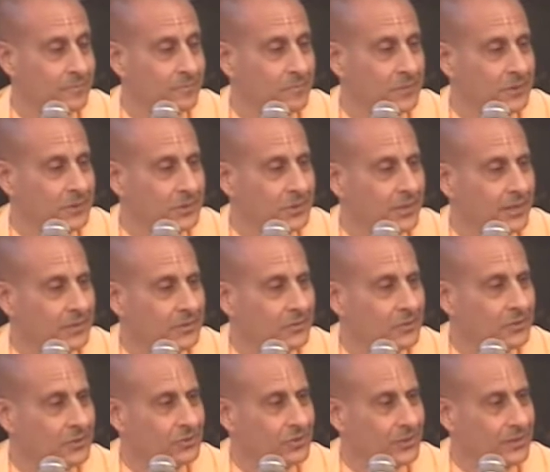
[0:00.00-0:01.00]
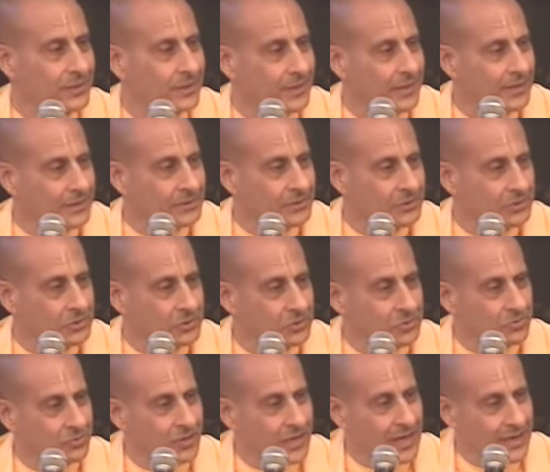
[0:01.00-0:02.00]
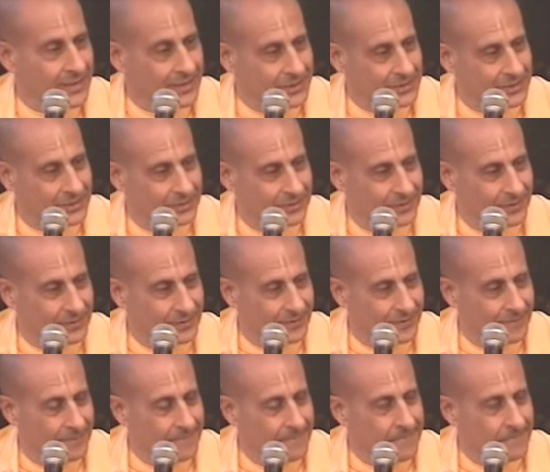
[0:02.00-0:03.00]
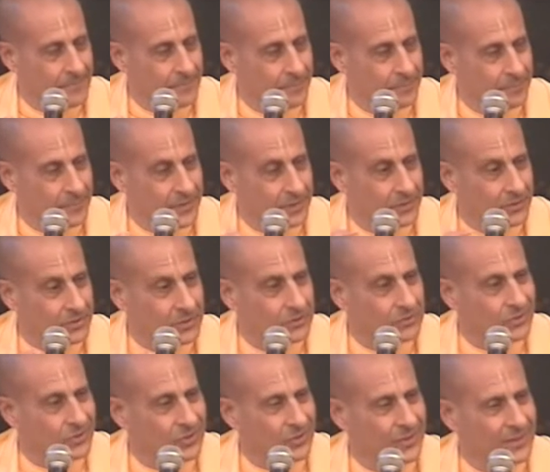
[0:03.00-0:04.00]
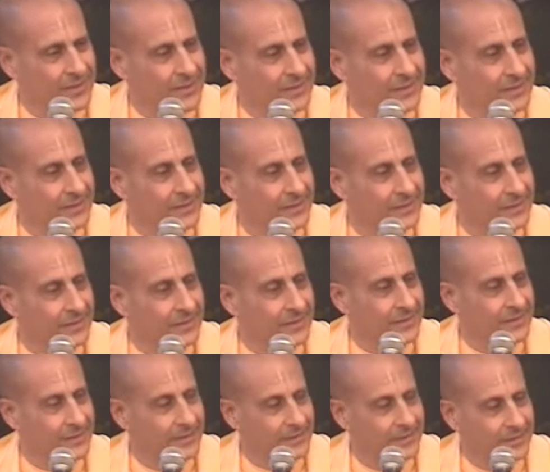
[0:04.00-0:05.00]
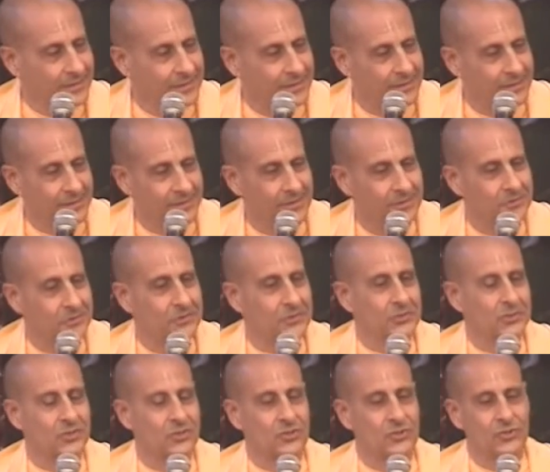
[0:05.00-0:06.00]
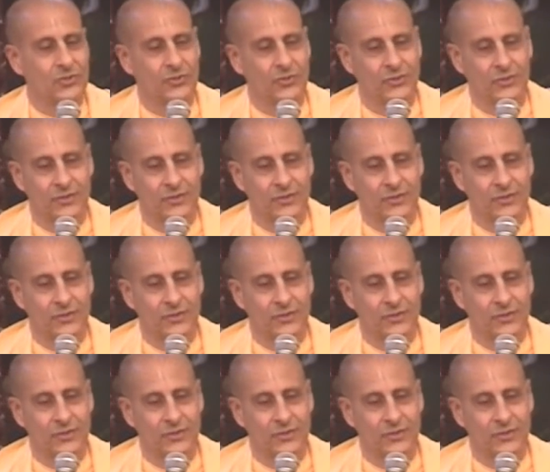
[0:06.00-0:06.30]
But Satrajit got distracted, because you see, there's